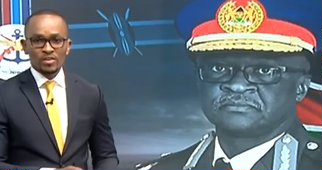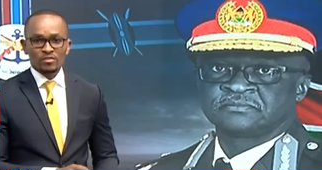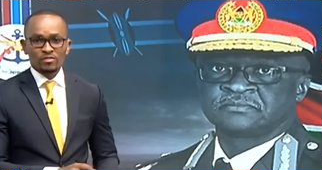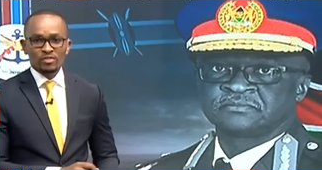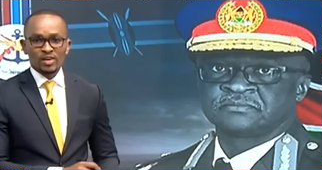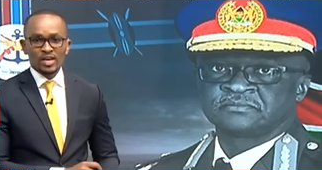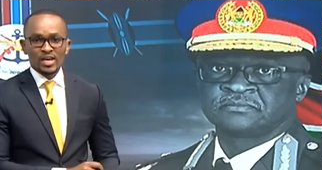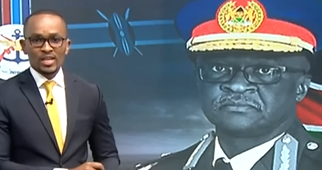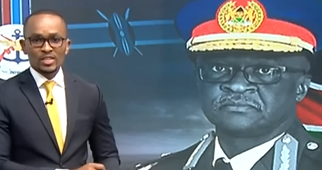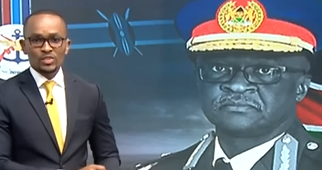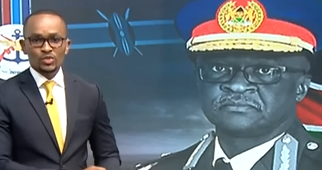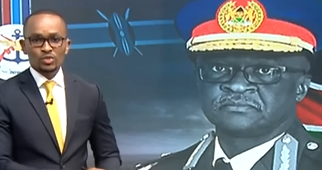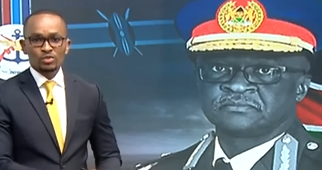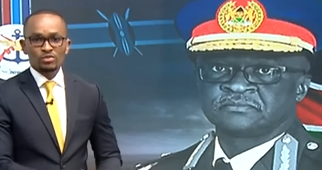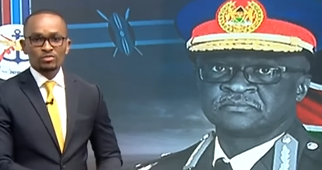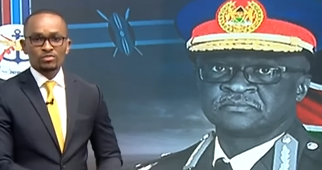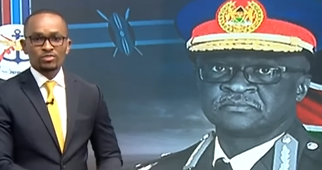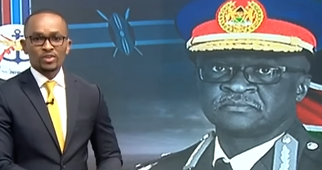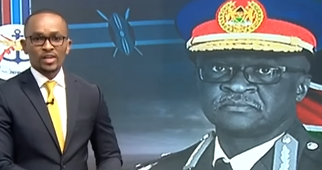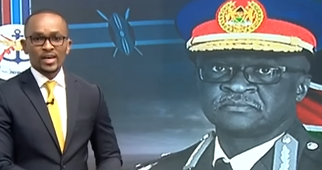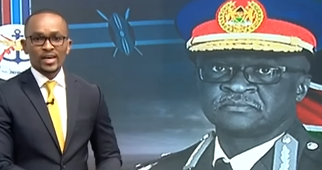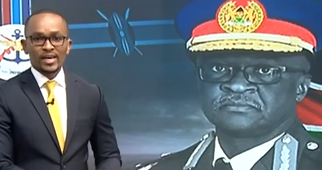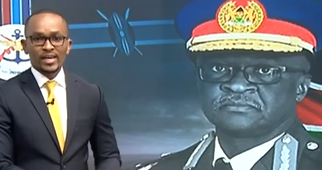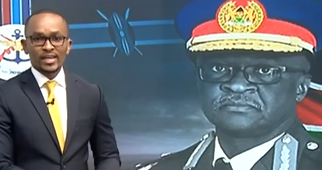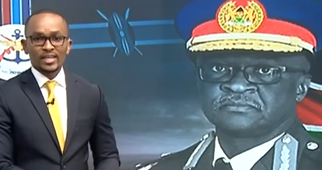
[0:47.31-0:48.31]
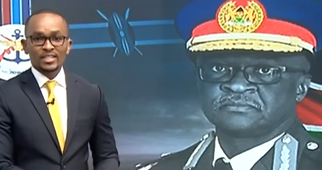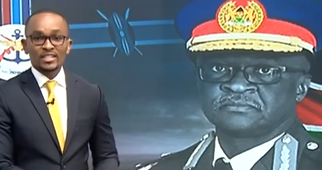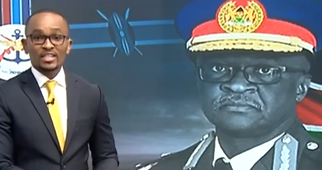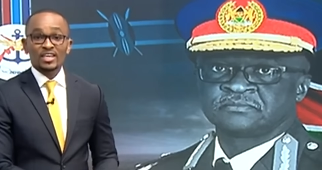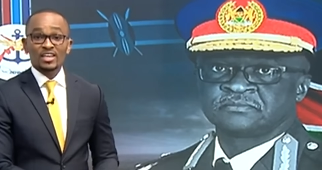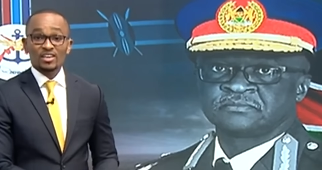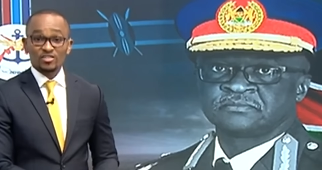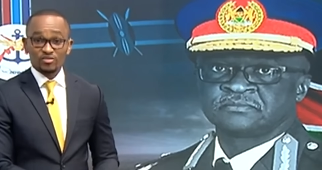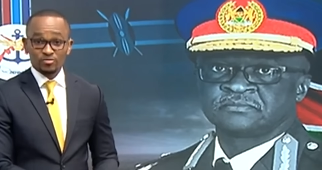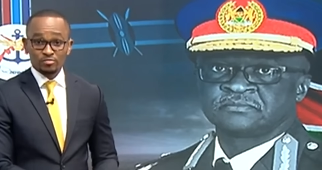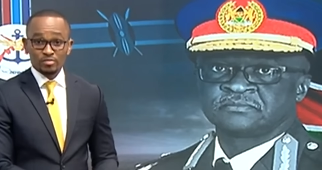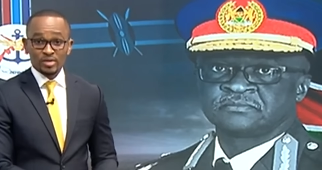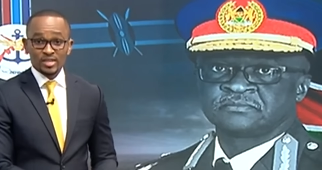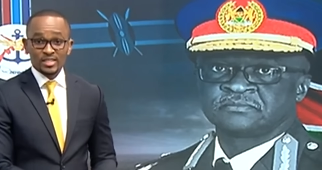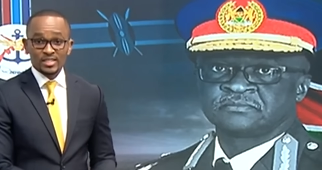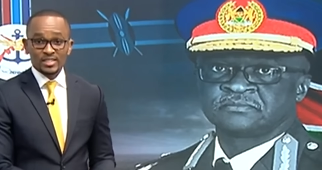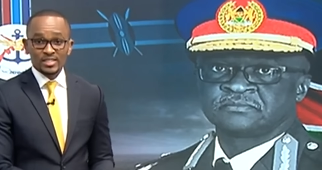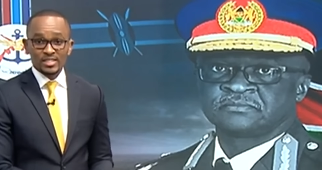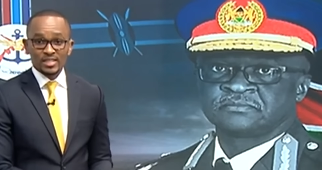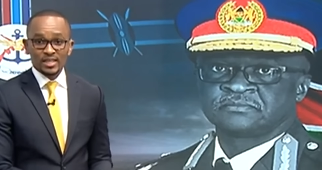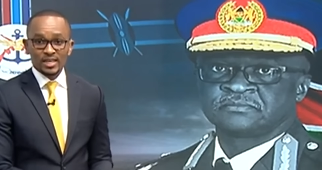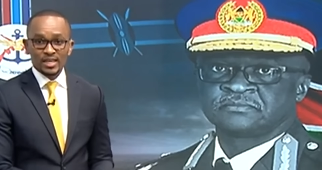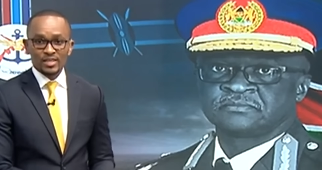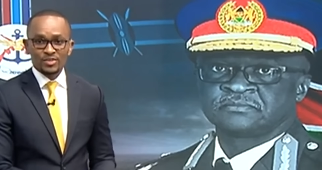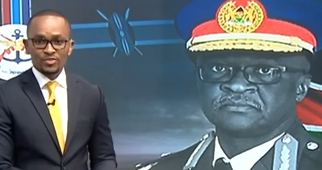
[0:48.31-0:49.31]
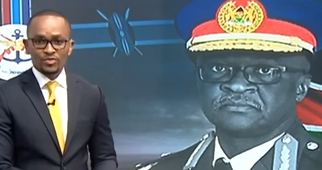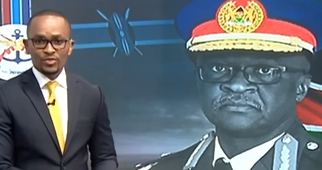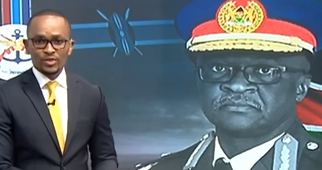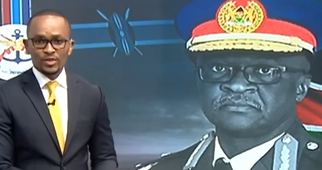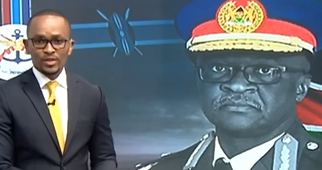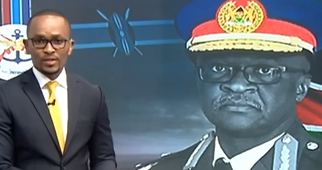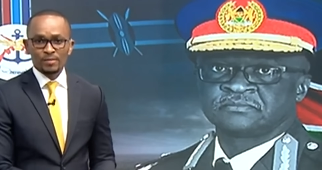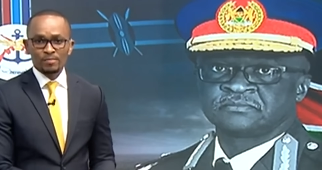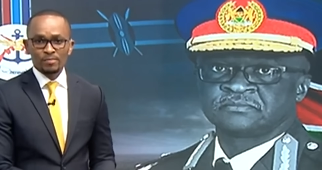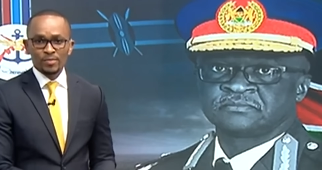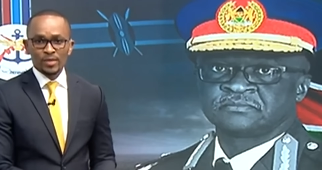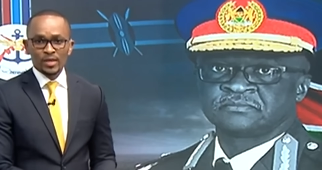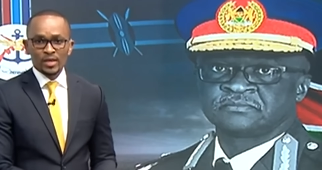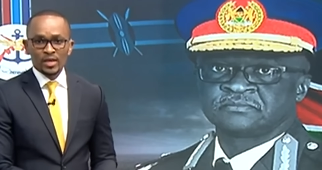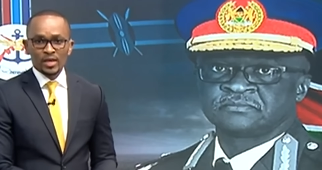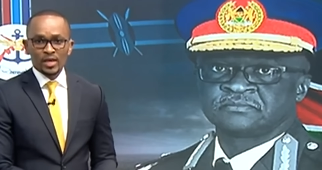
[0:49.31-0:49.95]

Speaker 1: flags will fly at half-mast in the country